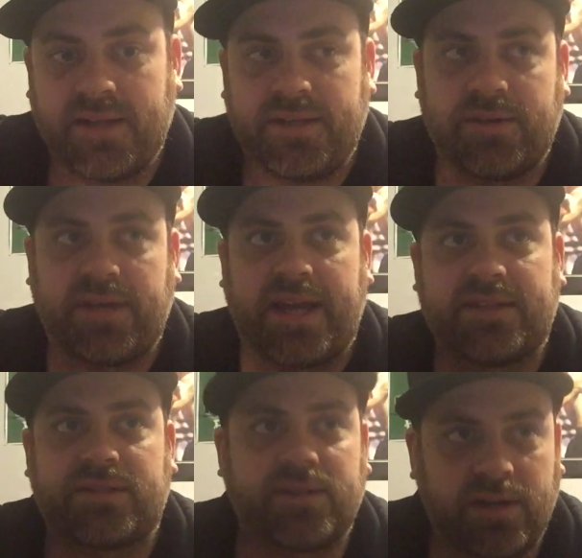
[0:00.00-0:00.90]
you know,
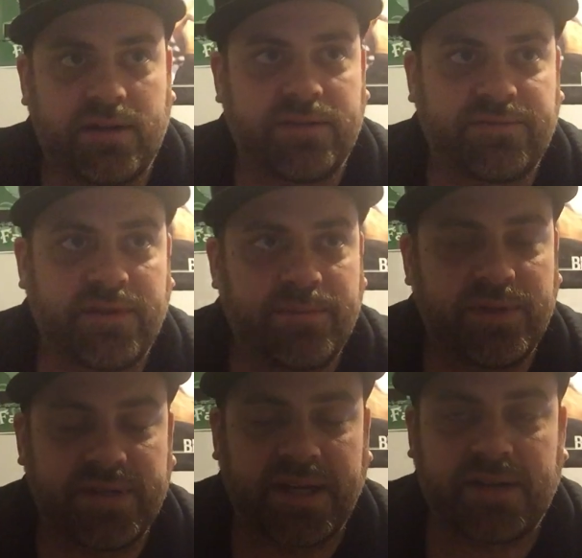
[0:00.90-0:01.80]
cast a card from
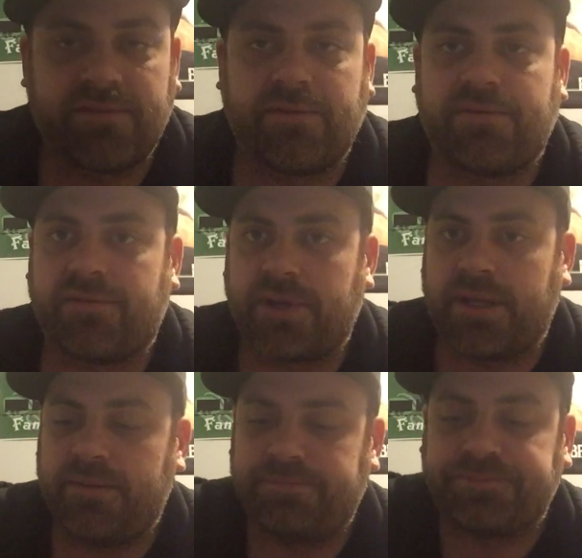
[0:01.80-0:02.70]
their deck for
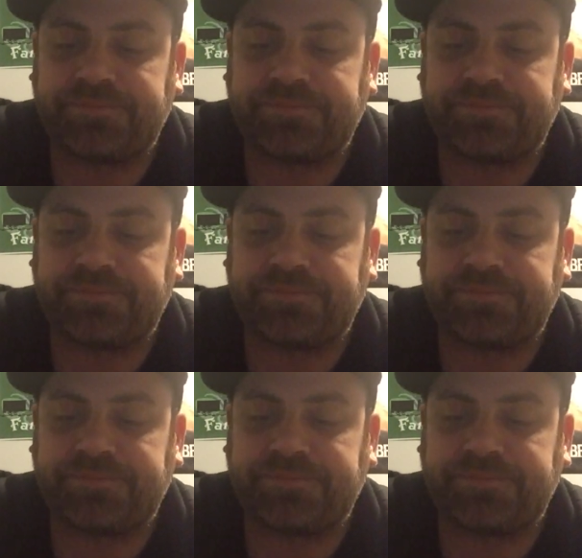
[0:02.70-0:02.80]
free.